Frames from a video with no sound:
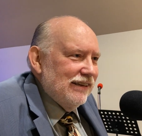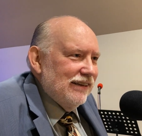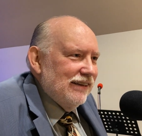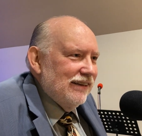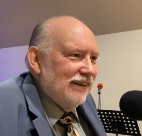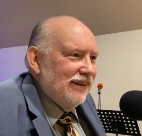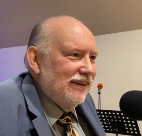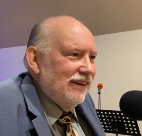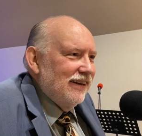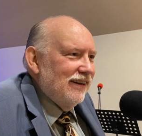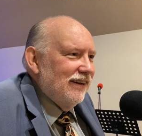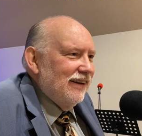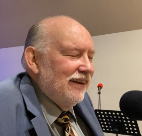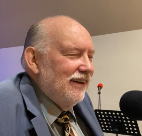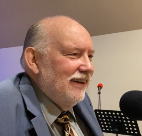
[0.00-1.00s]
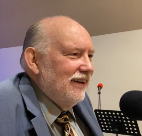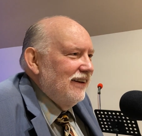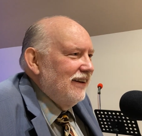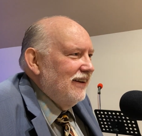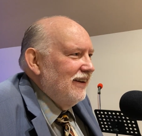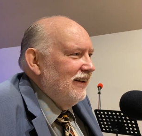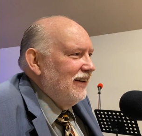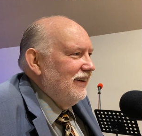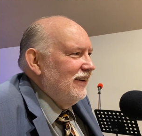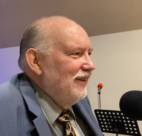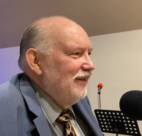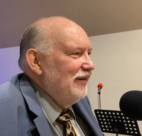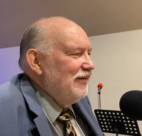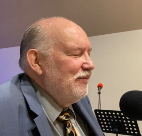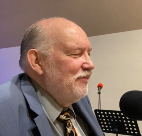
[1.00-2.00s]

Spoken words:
[no speech]